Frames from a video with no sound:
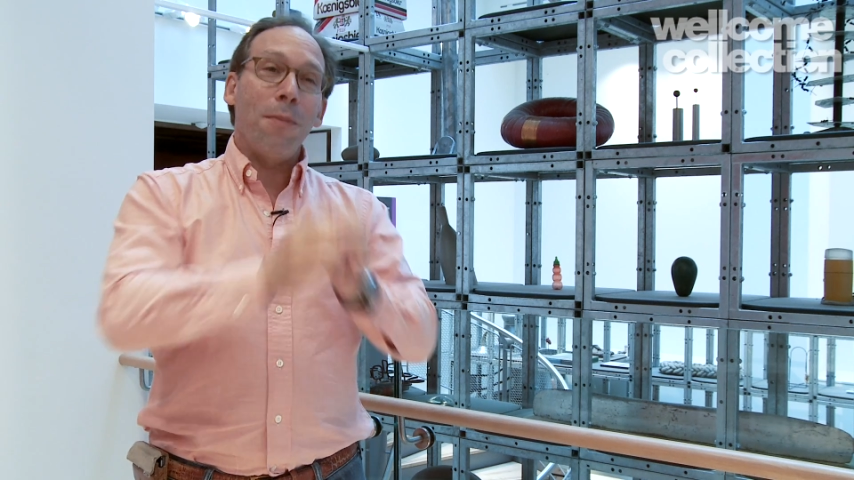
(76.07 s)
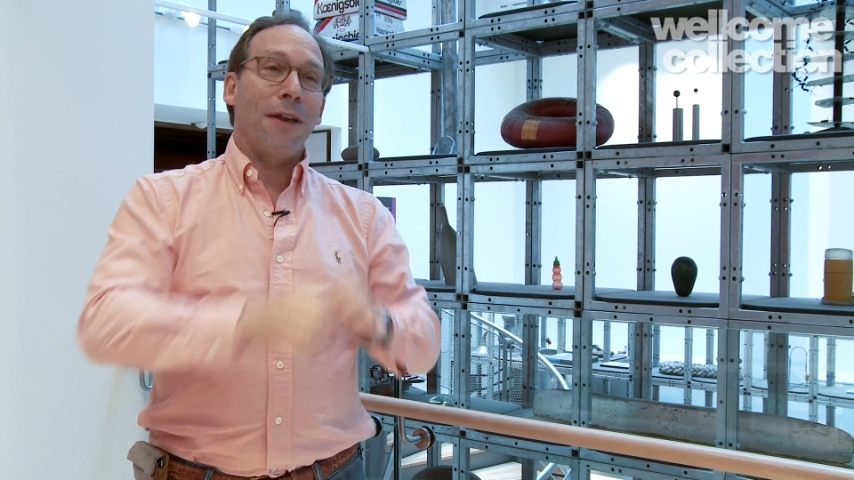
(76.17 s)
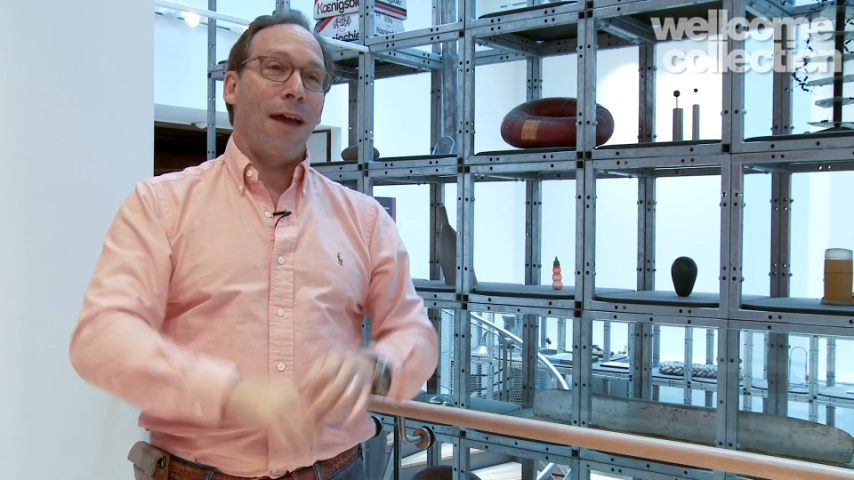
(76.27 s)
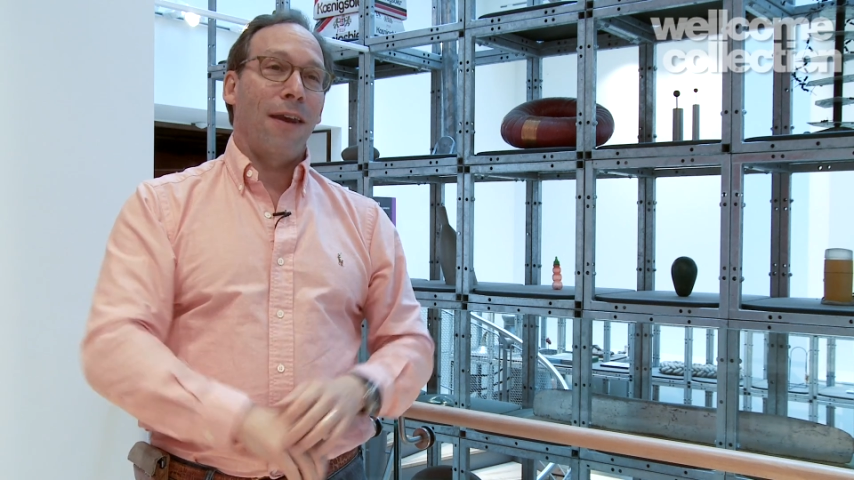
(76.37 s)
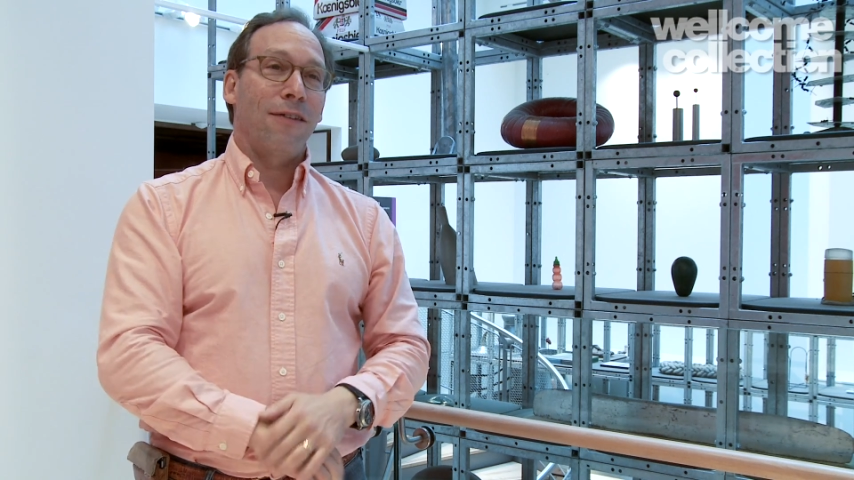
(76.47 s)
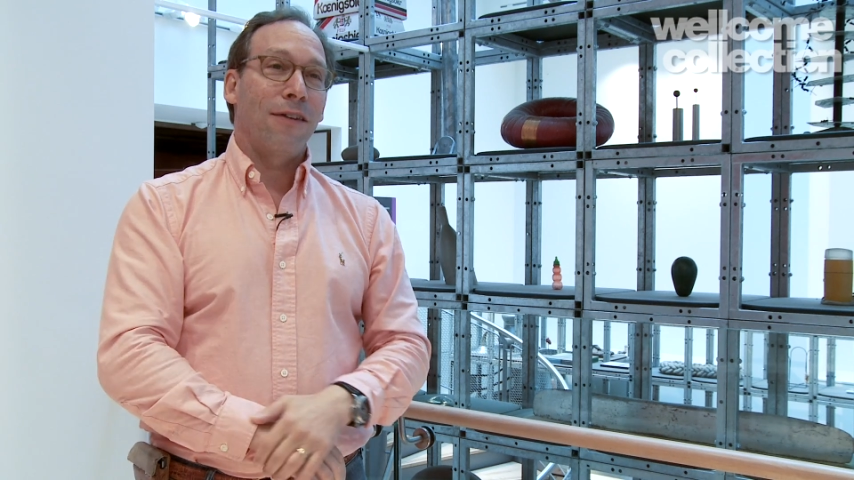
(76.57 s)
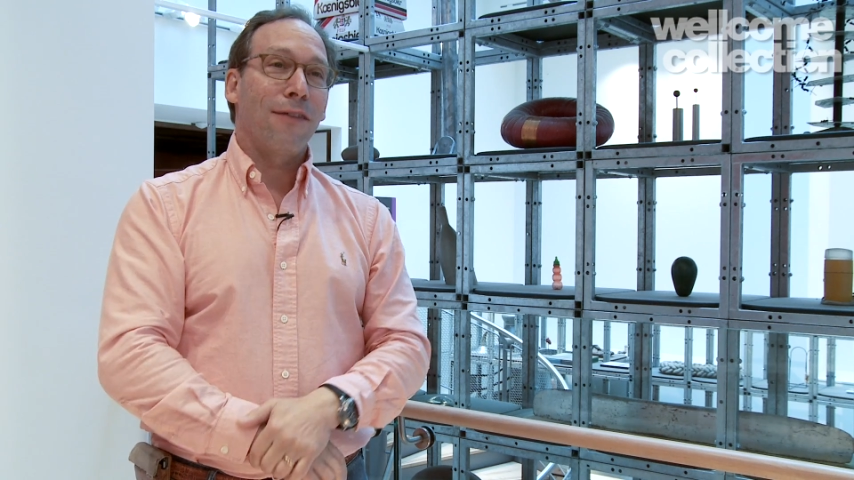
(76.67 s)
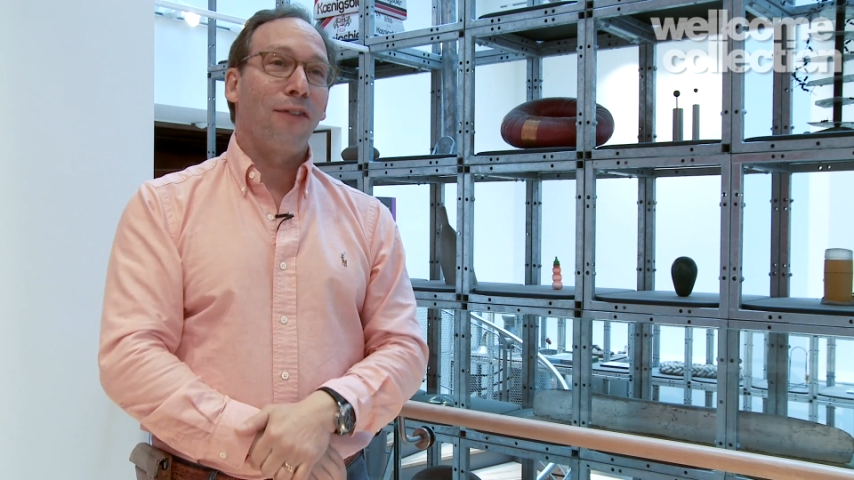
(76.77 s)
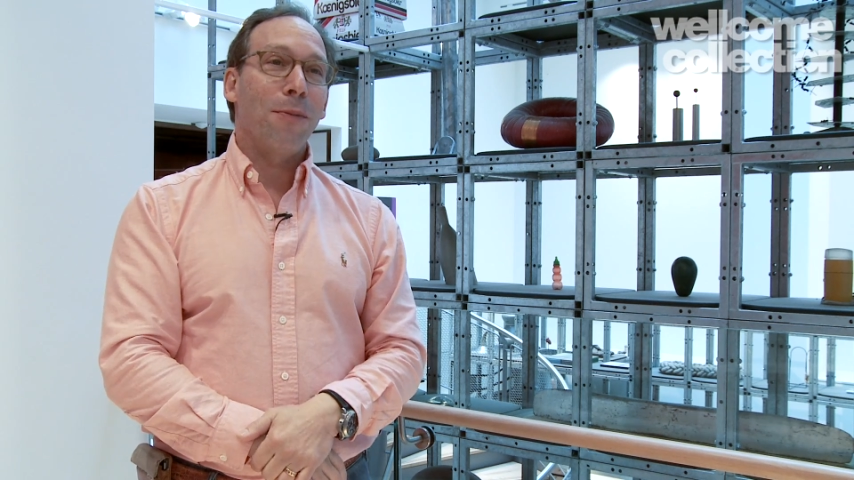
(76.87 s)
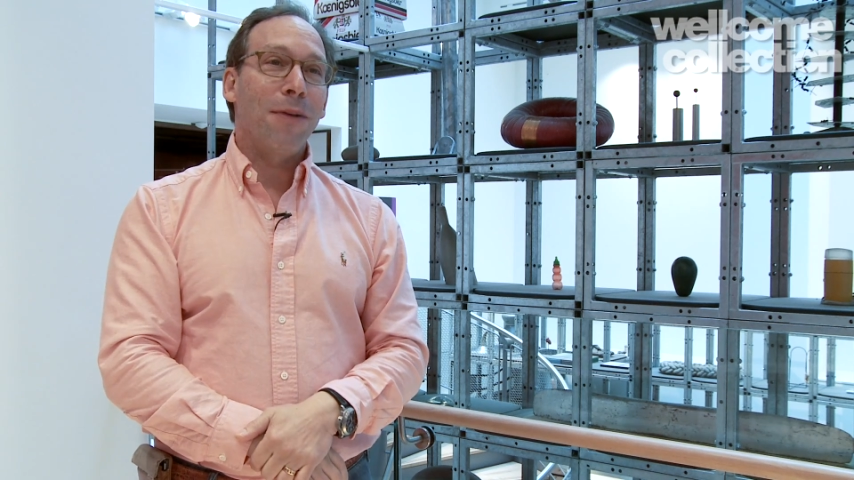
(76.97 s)
mechanics at
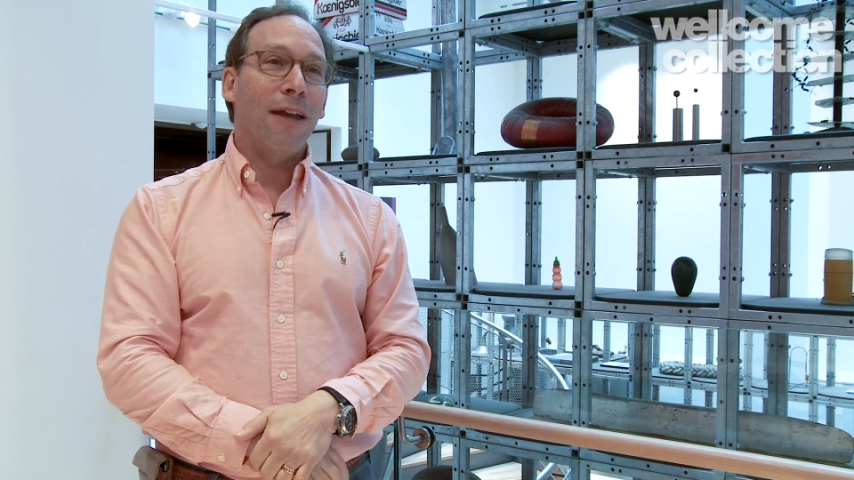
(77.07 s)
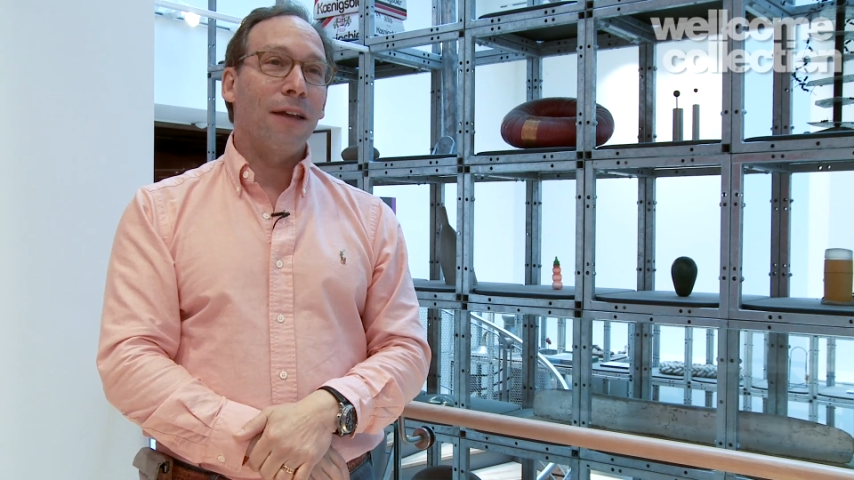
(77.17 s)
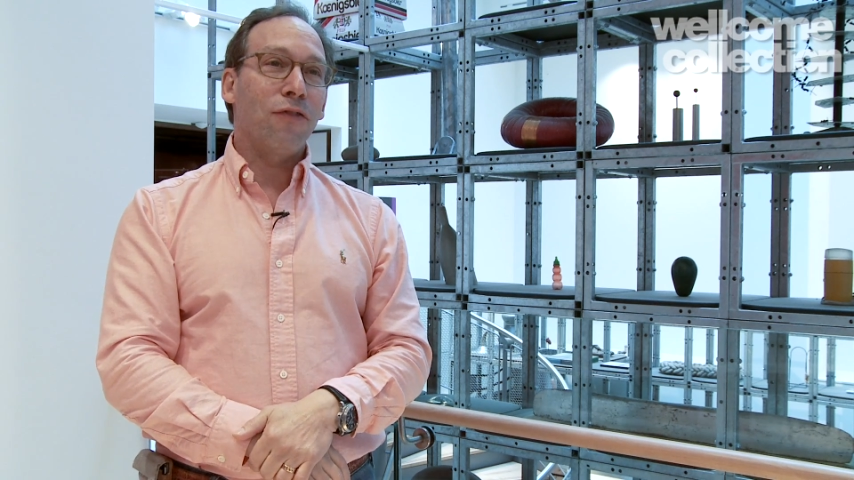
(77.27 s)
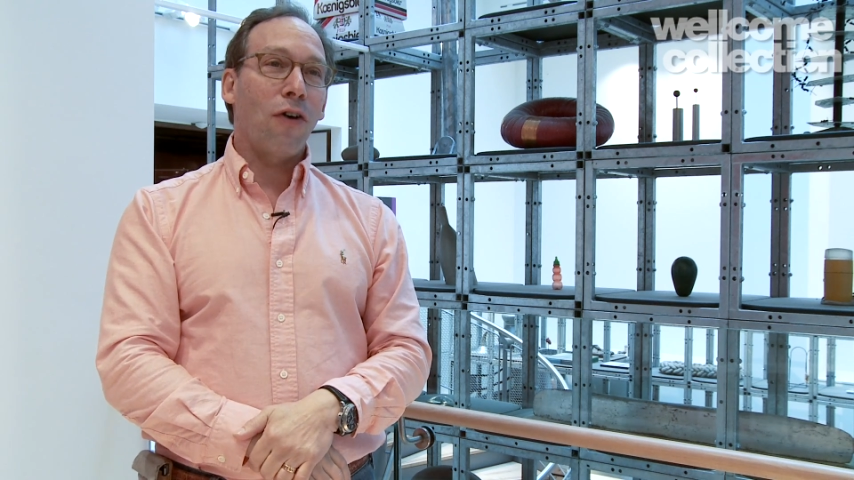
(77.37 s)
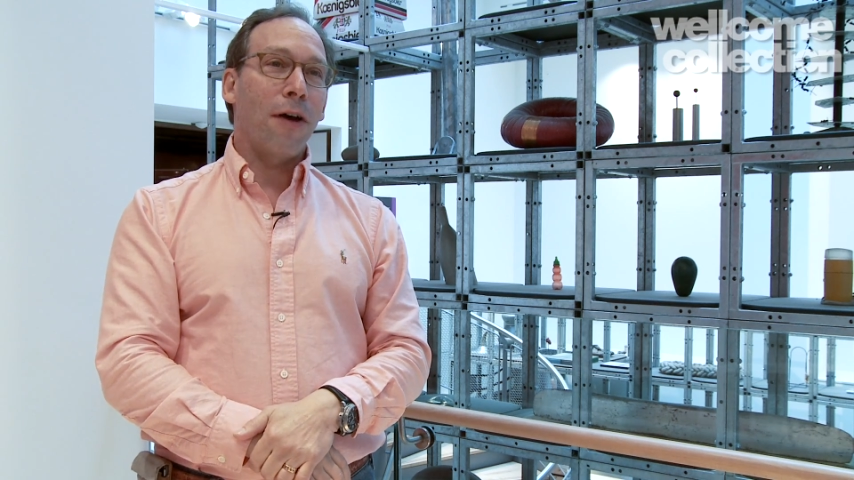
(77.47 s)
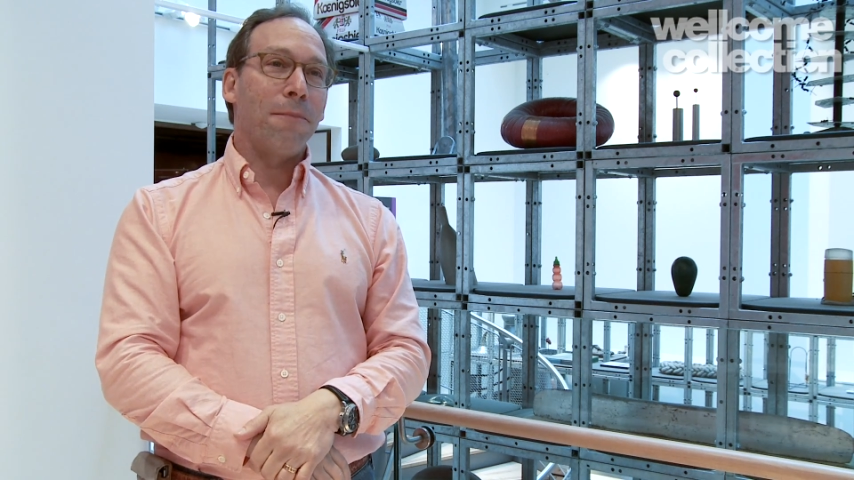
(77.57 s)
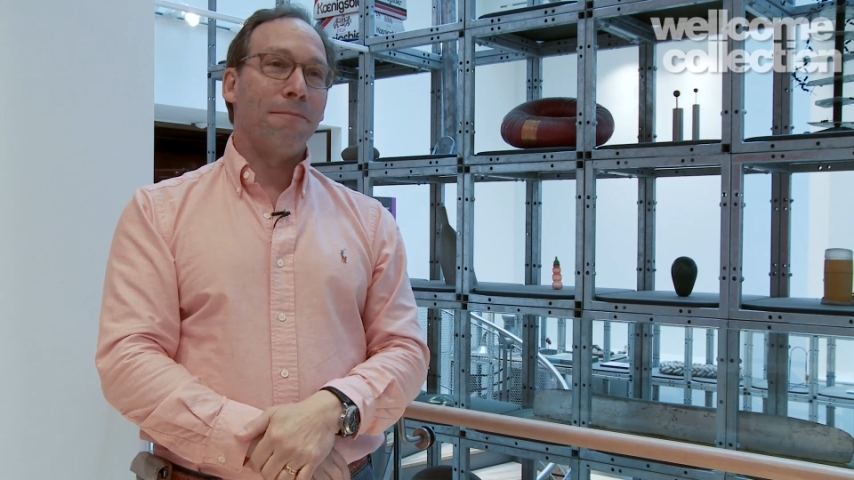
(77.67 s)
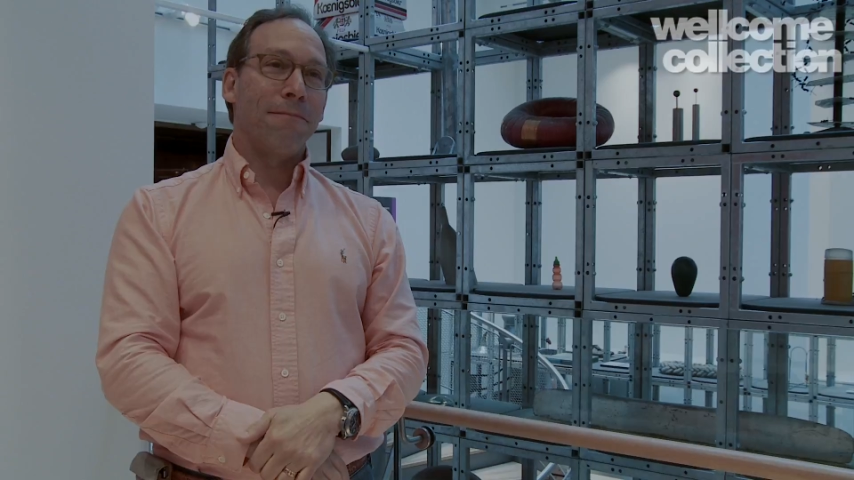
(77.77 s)
the very beginning of time.